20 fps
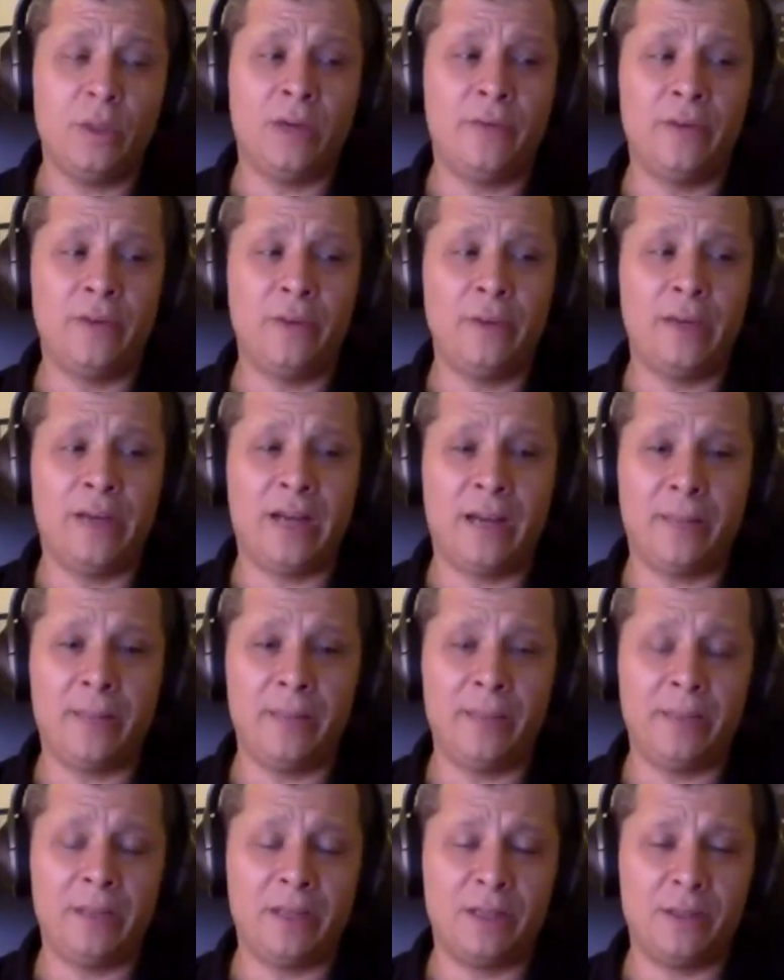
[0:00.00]
are very
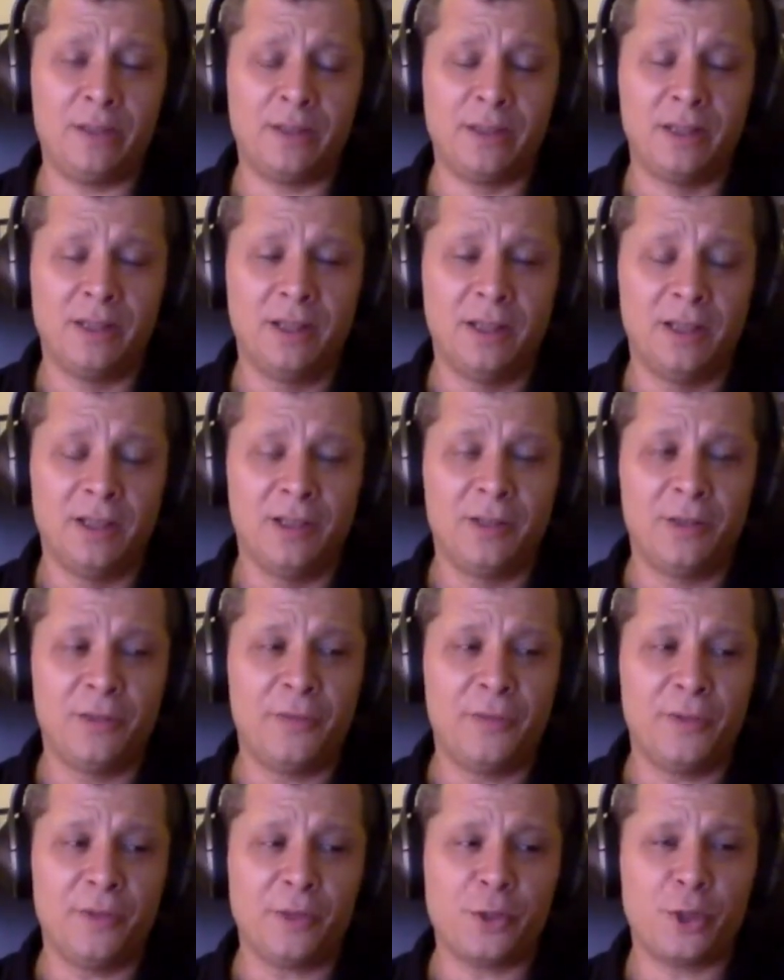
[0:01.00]
happy because the
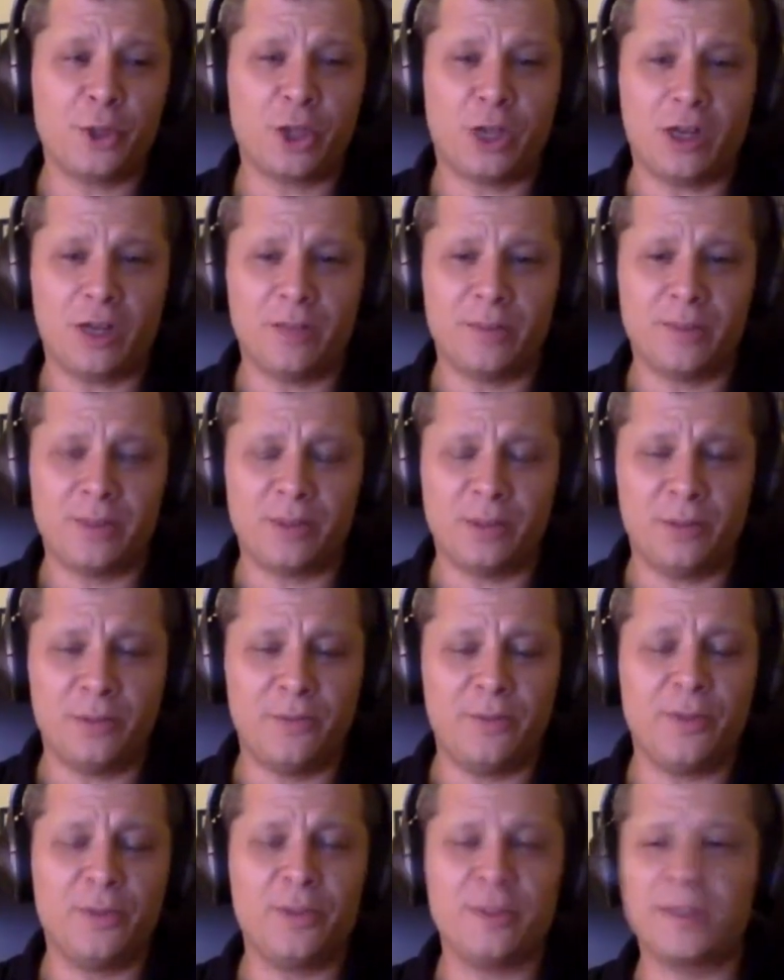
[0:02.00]
first shops or the
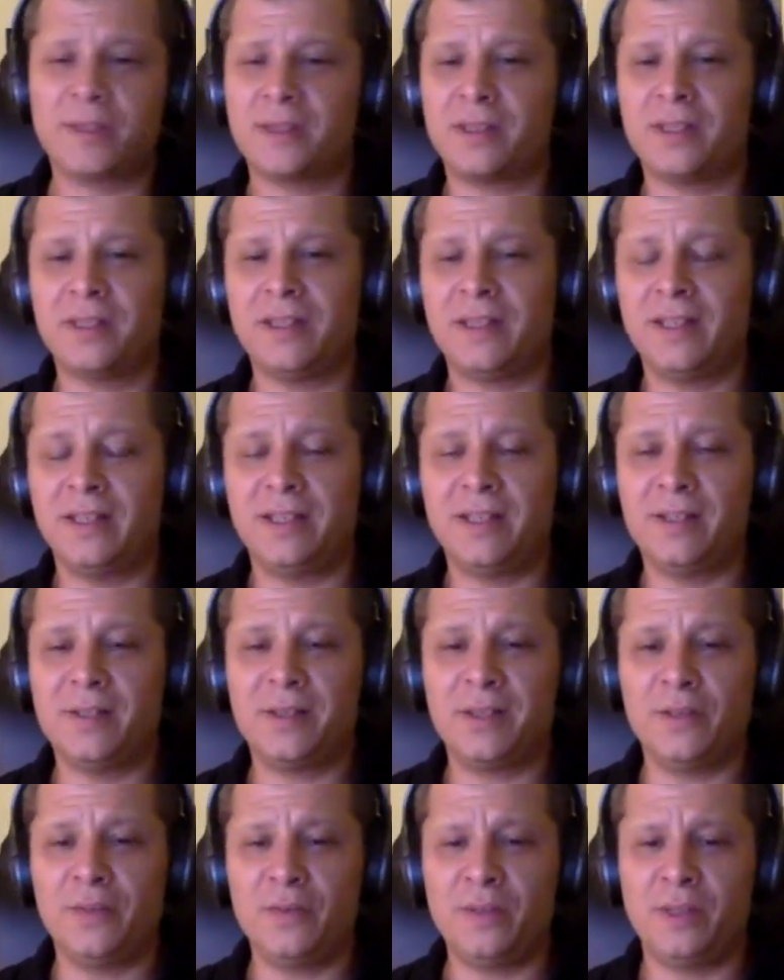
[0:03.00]
first
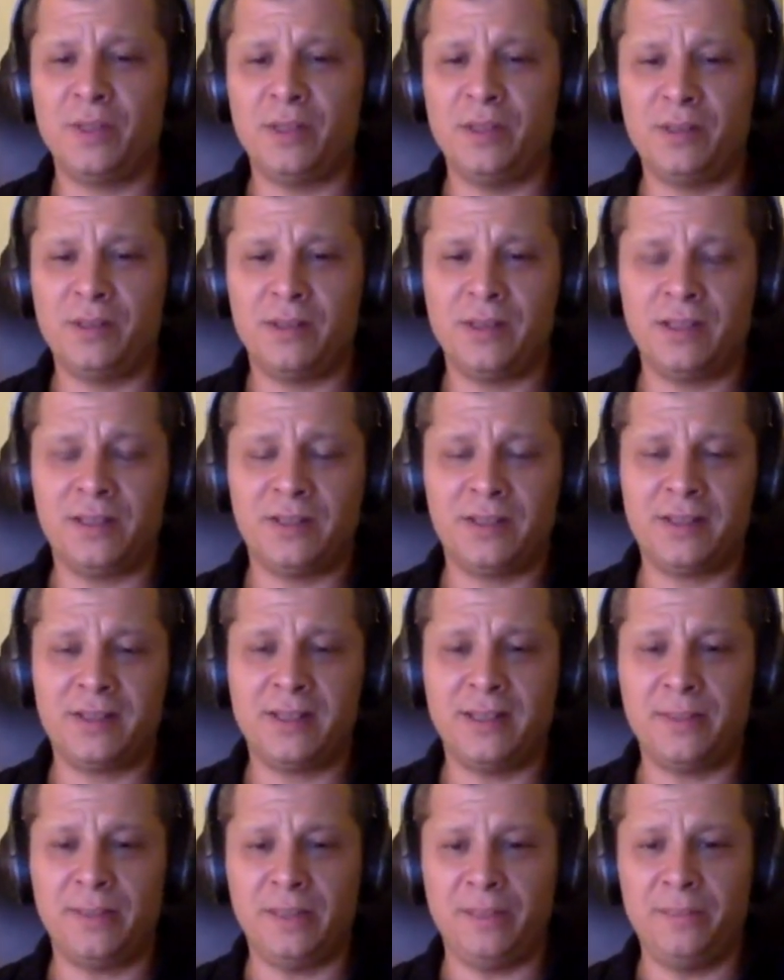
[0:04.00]
services that
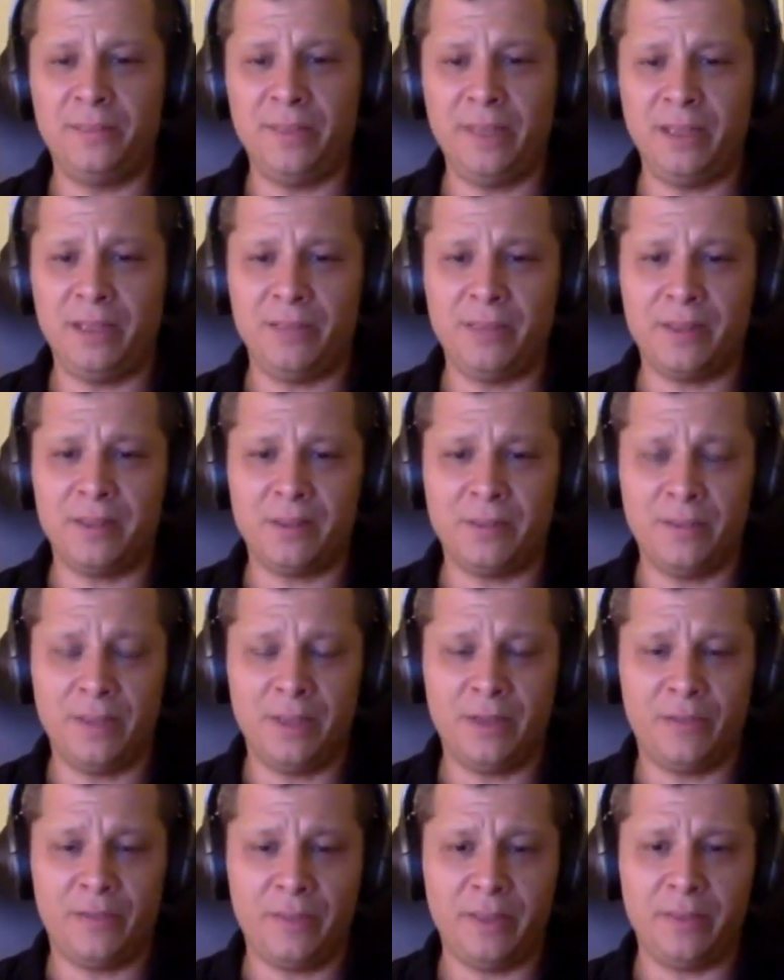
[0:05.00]
accepted Beam as a
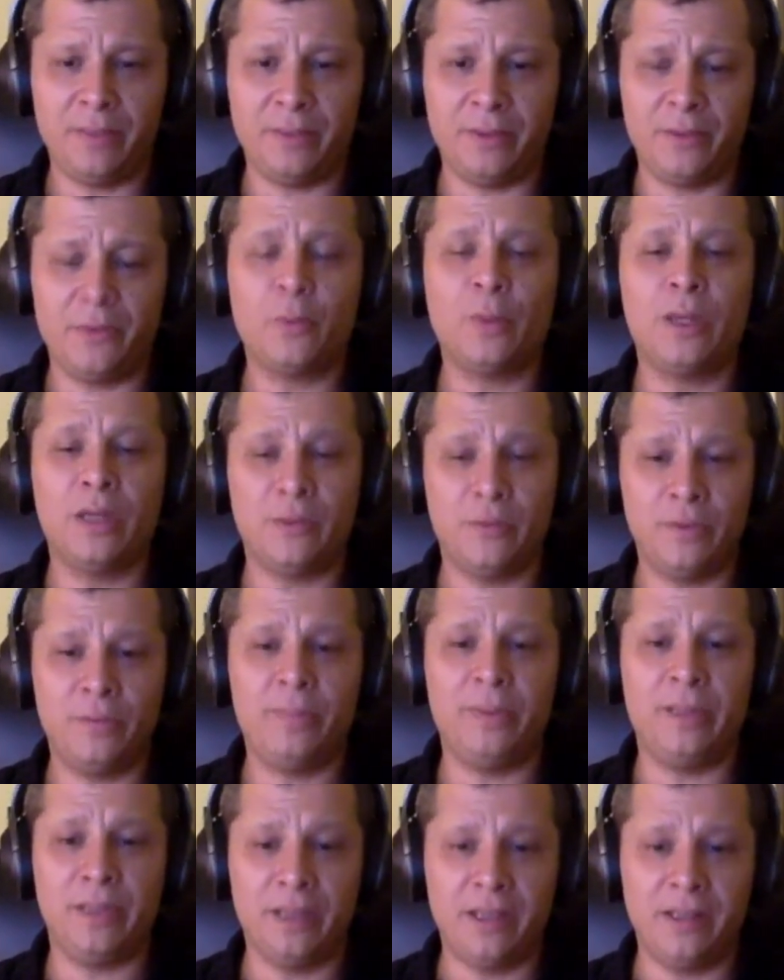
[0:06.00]
mean of payment were
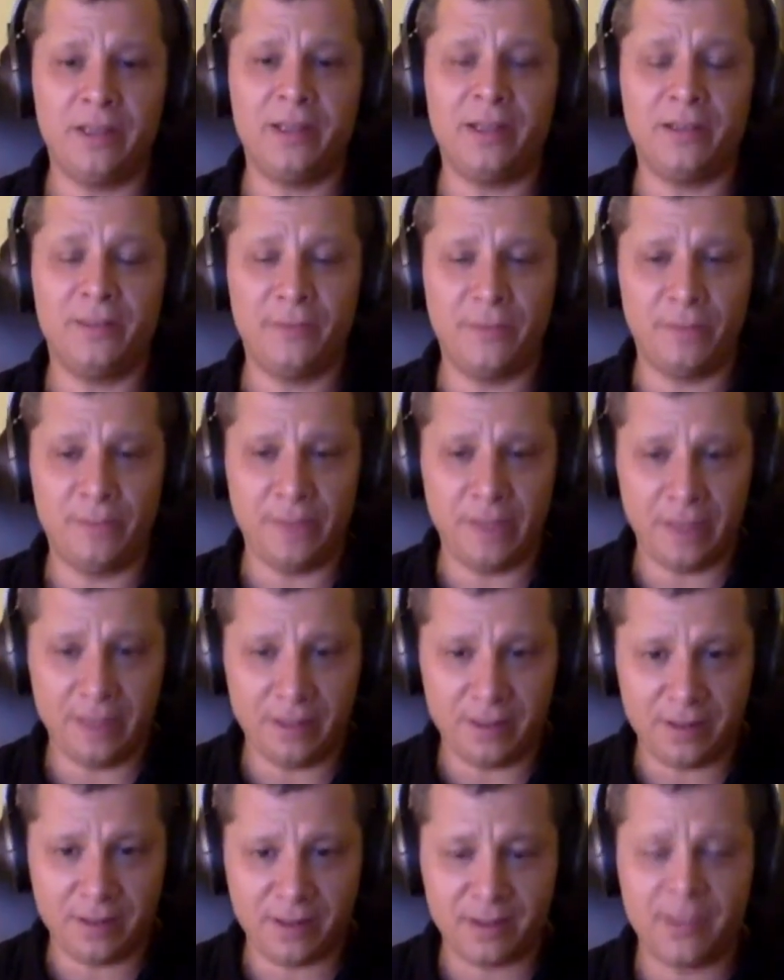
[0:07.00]
VPN and
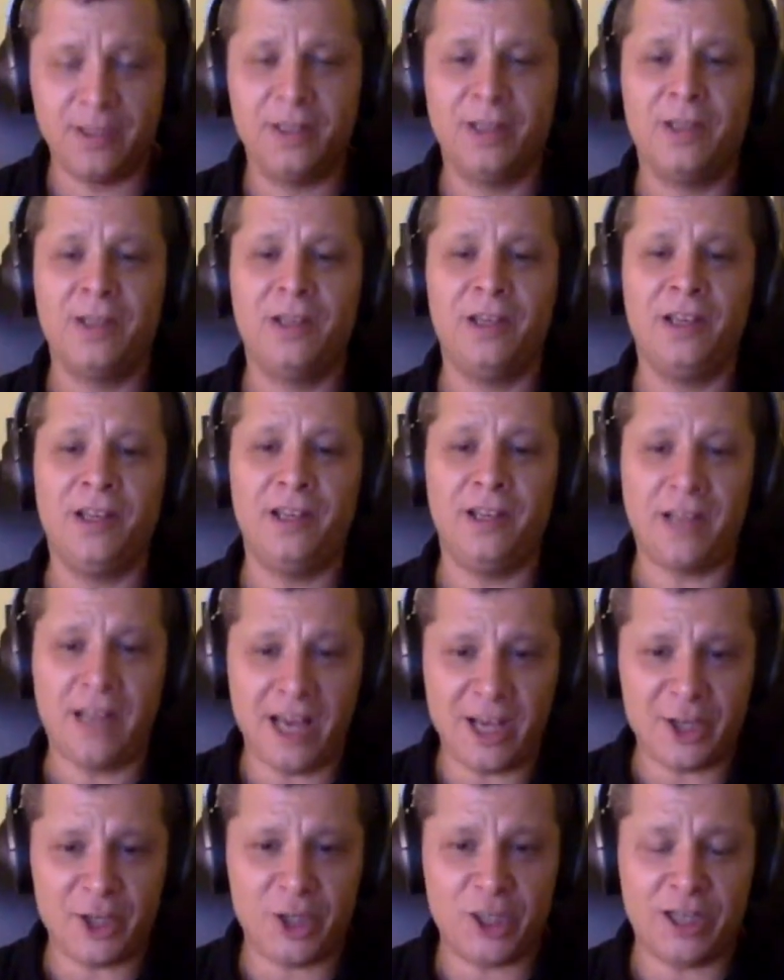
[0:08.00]
VPNs in
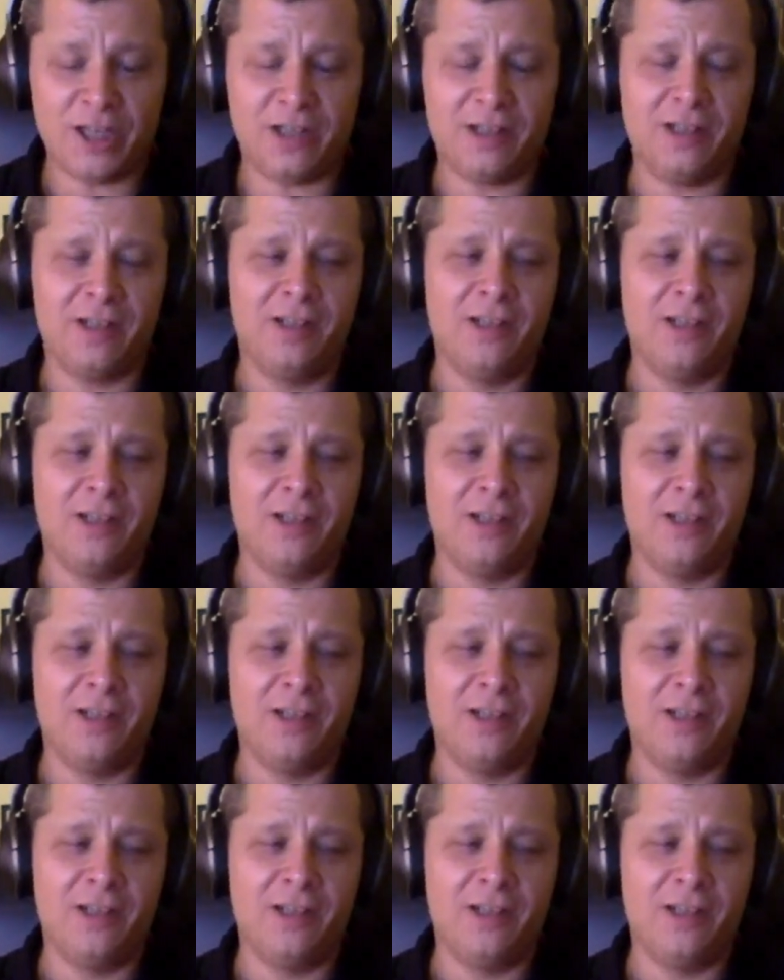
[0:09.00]
Asia.